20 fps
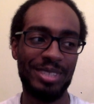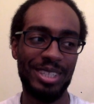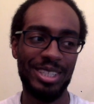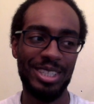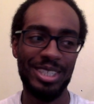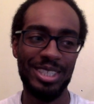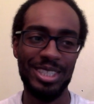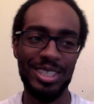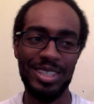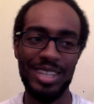
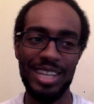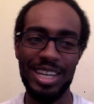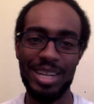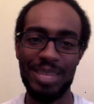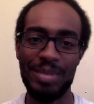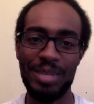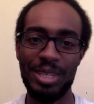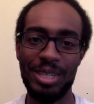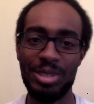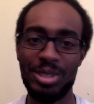So that'll
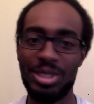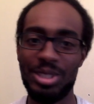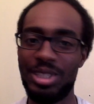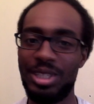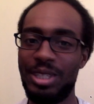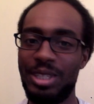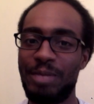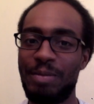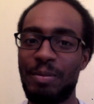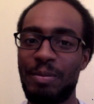be
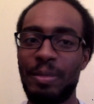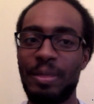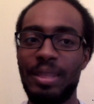interesting.